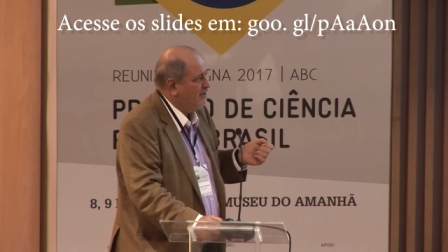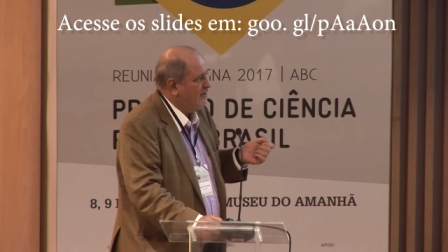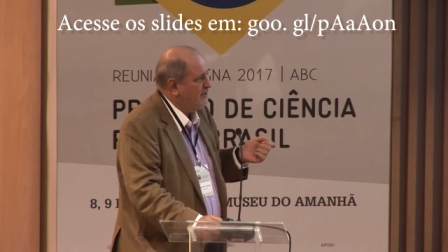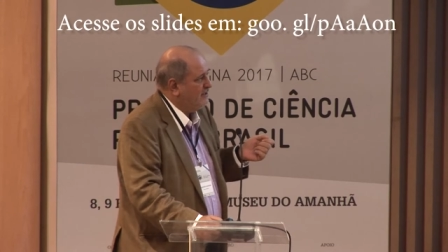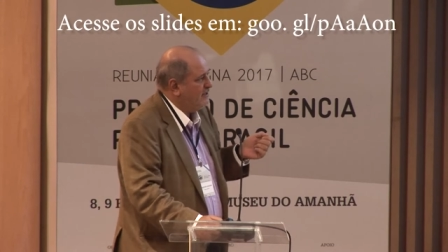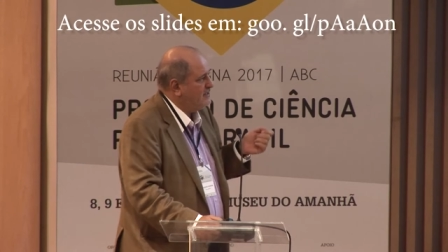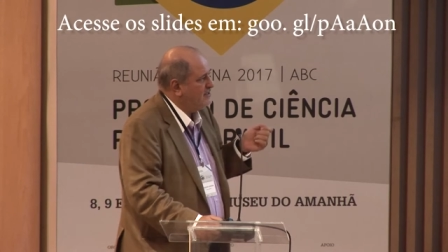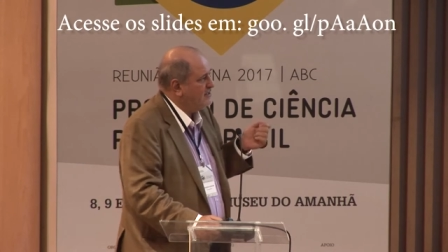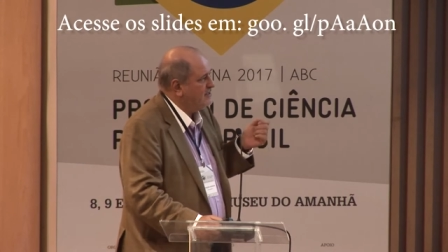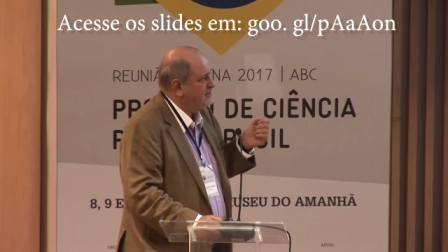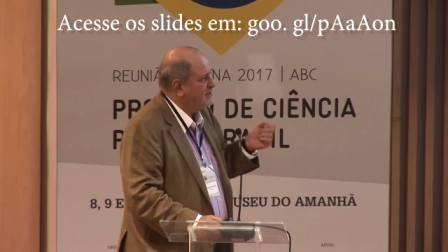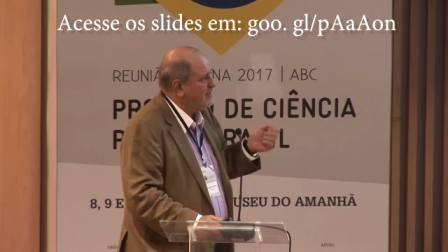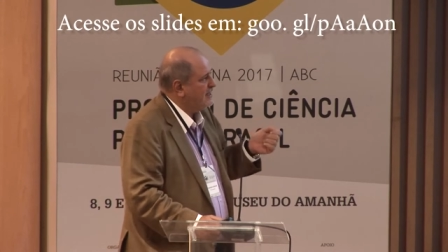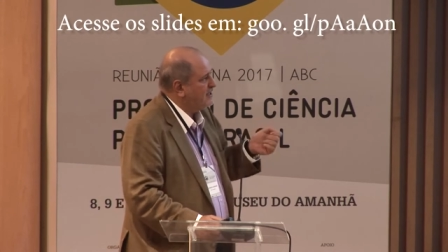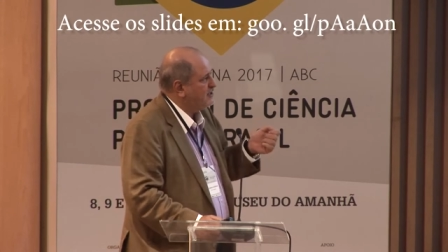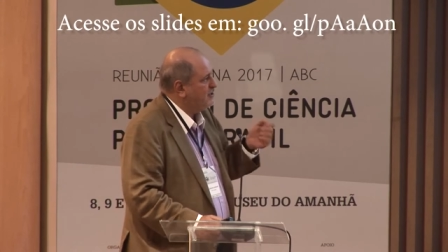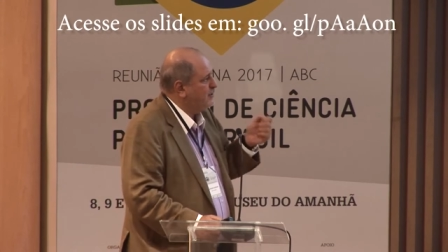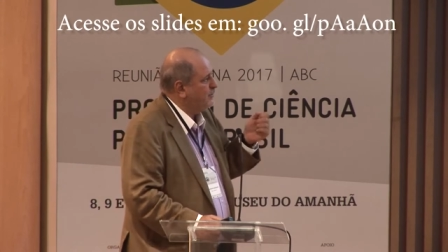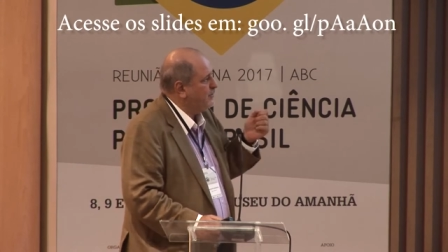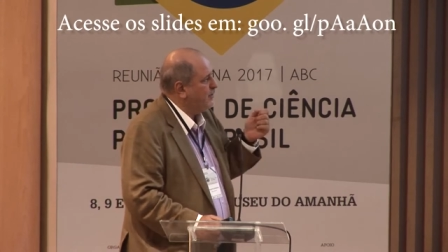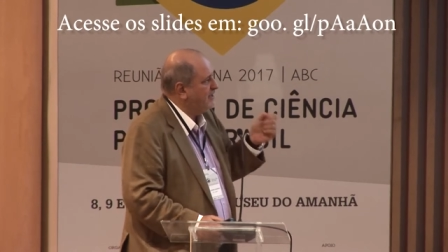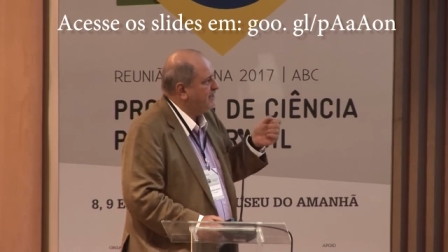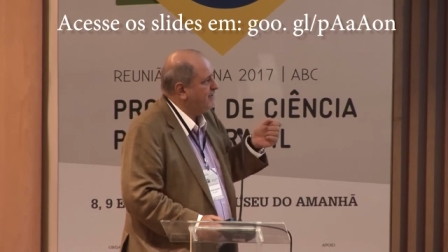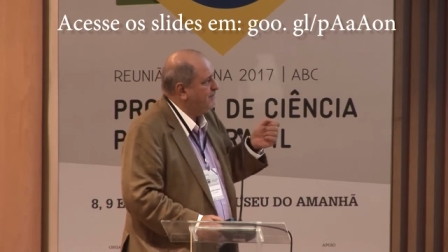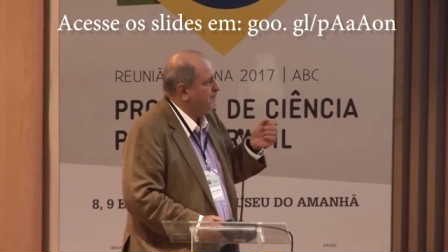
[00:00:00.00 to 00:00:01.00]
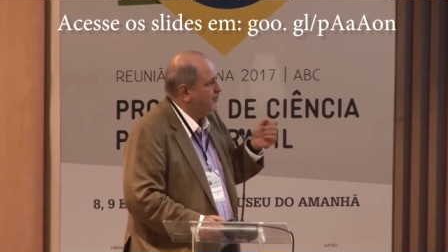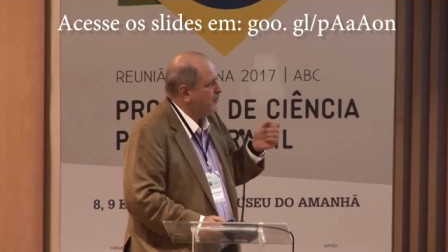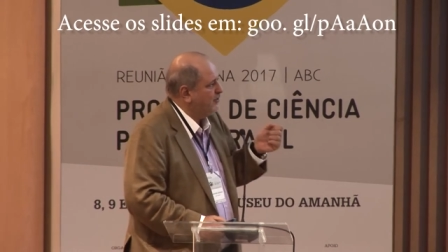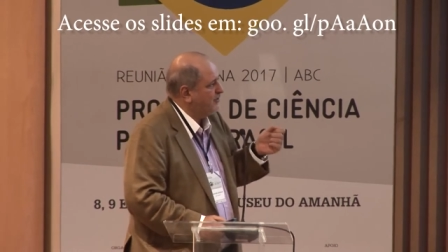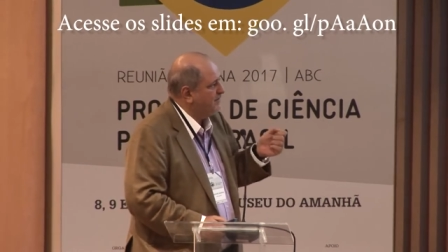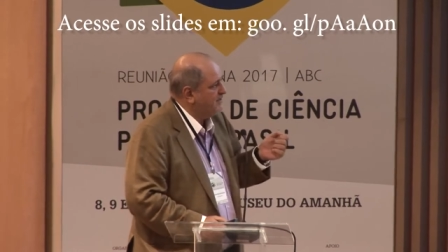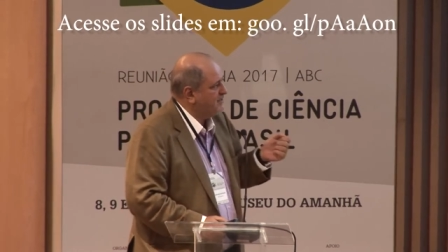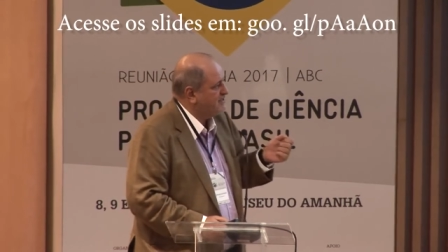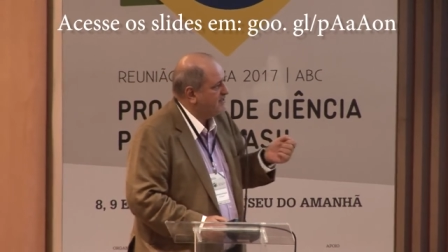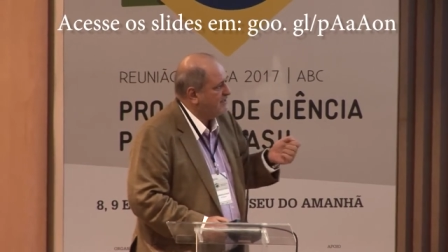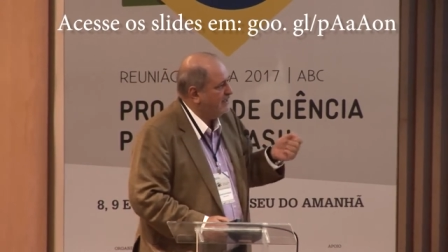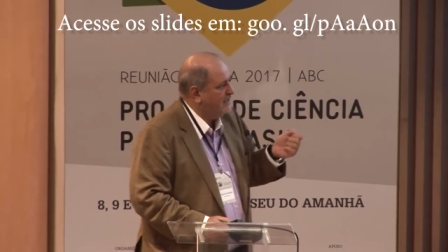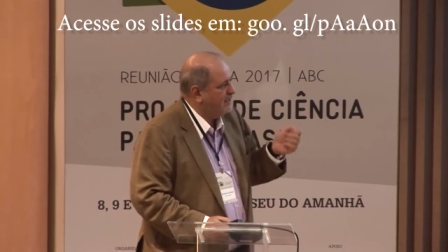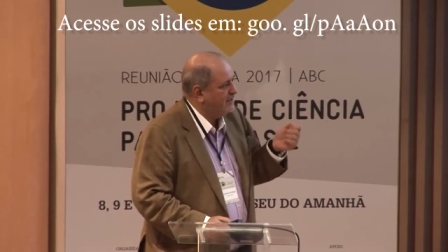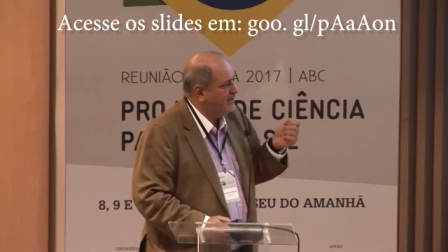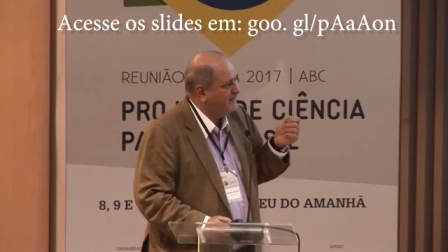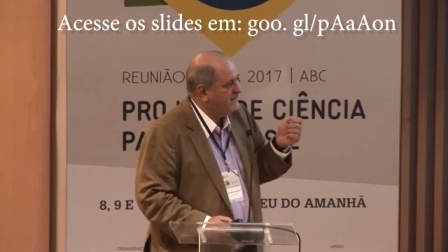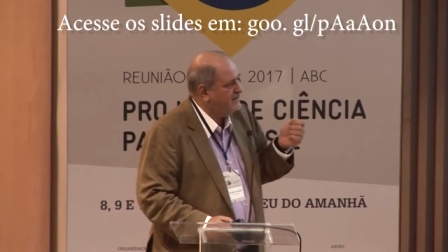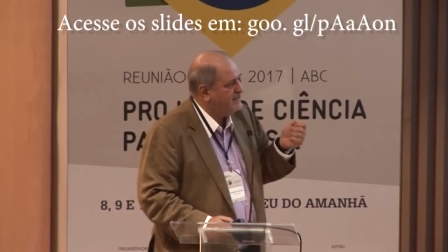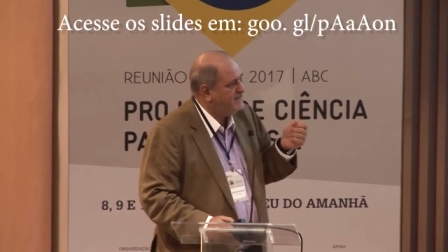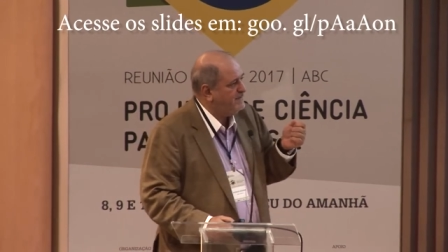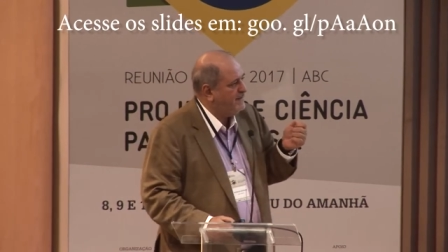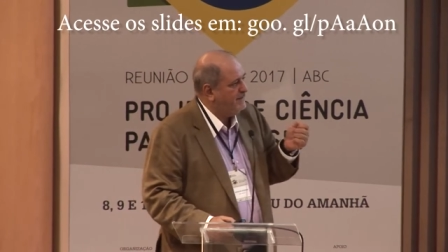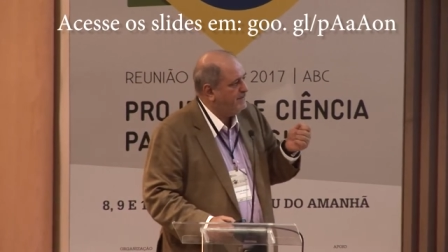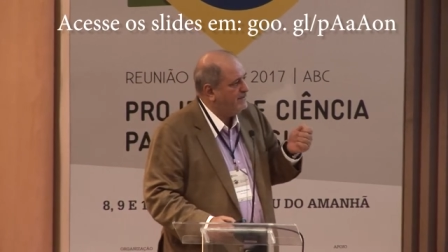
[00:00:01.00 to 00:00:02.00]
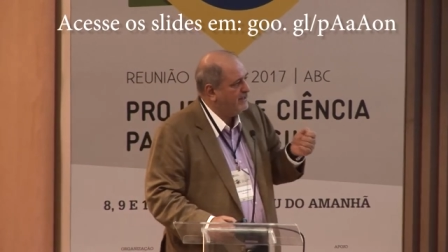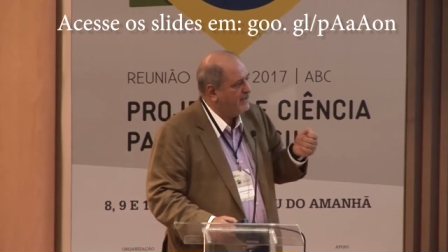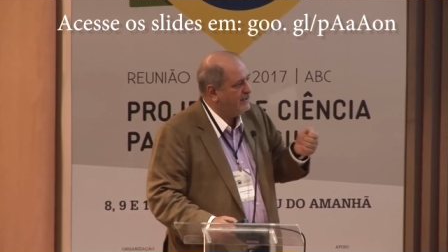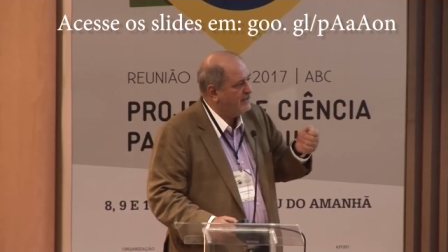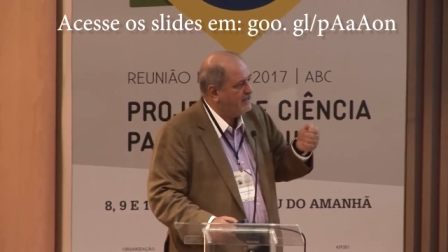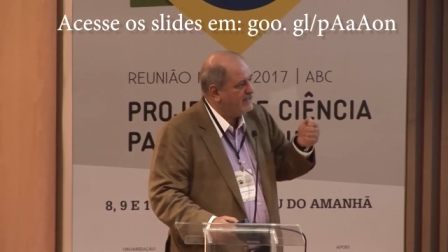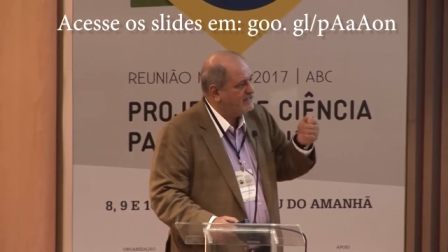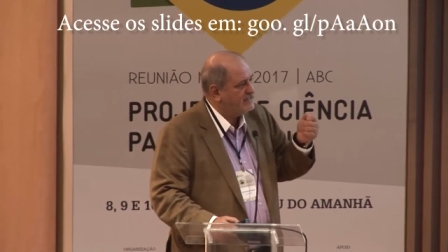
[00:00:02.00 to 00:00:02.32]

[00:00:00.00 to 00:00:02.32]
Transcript: This is actually quite important because a lot of these people, are,